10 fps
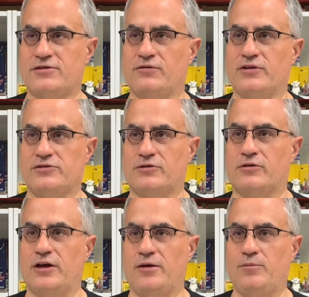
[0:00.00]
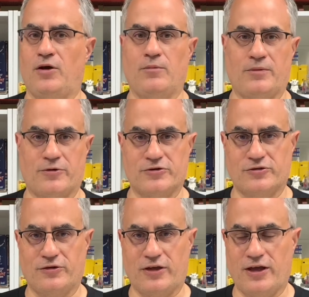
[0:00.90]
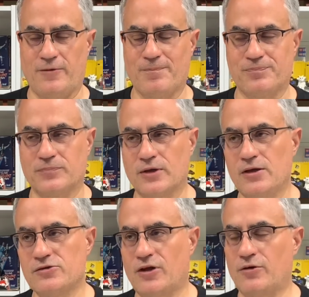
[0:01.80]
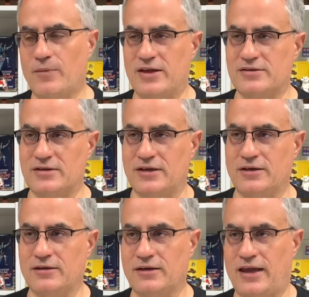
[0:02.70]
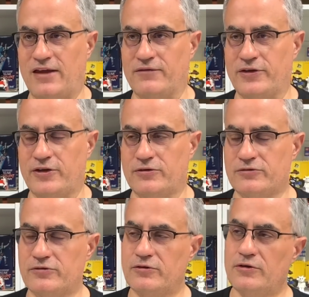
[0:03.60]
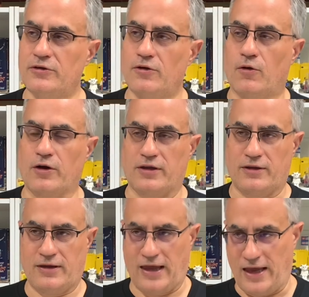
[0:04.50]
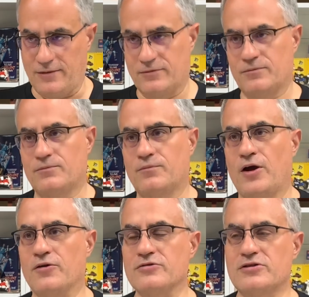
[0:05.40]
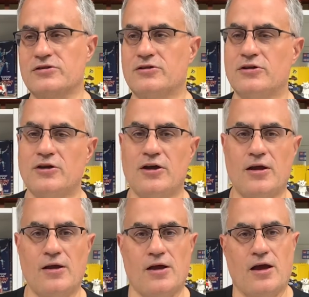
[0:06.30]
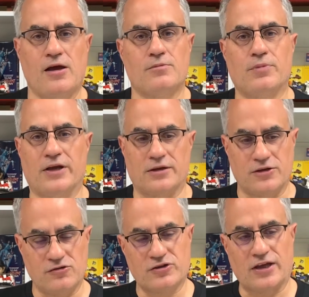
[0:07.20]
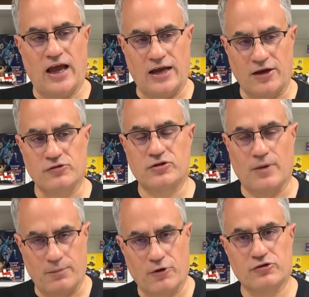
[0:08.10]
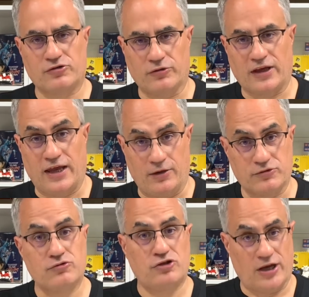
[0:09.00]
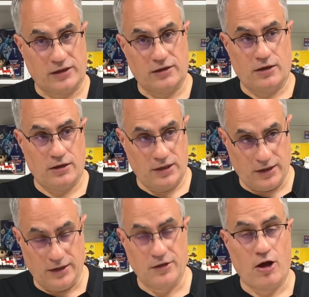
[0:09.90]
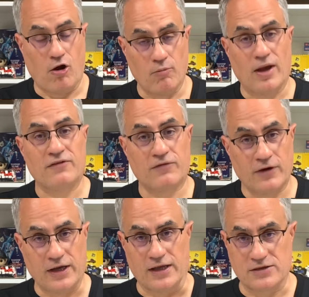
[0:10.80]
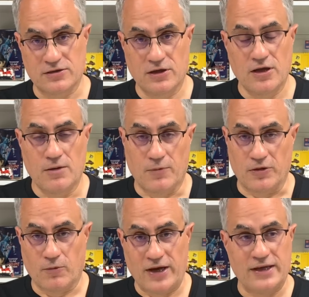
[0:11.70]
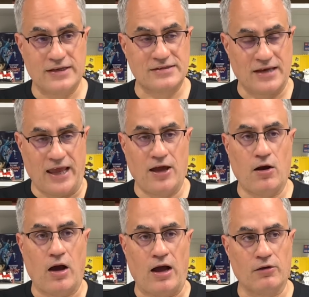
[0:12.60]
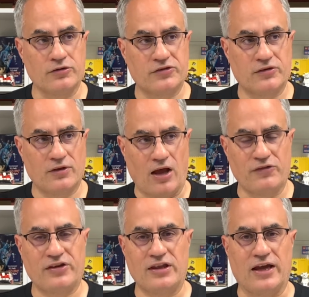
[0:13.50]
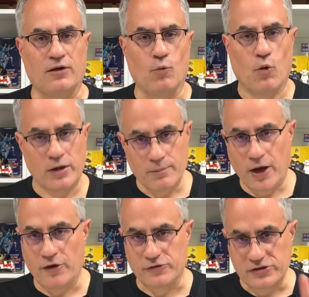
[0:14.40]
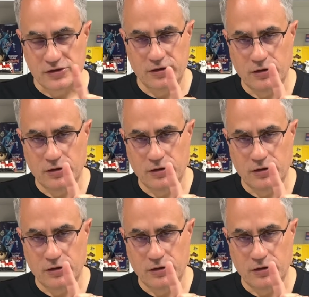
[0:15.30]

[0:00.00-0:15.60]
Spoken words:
of Instagram on my personal account. So I don't mind seeing cat videos or cat posts. But usually I go to my personal account to check in on my friends. But the way it is now, I'll see like one post.